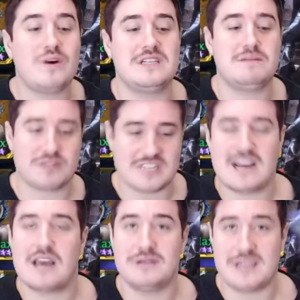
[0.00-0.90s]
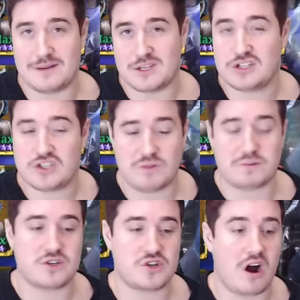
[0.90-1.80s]
AoE damage,
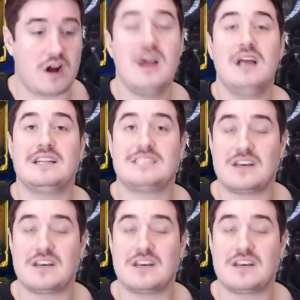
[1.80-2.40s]
super strong. Let's